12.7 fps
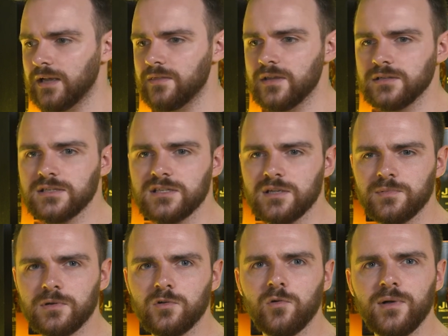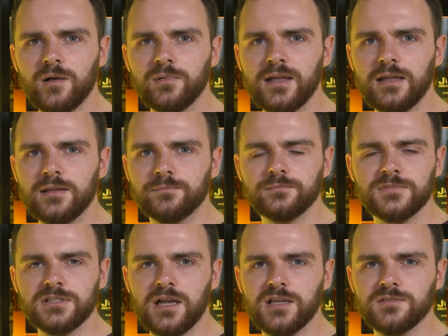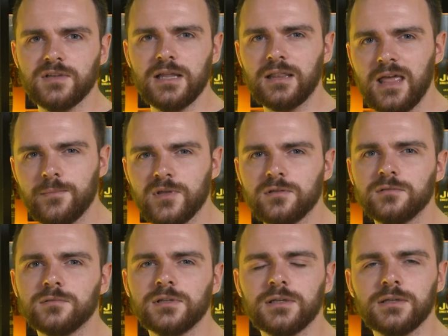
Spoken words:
And then your typical Balblair styles of like lemon,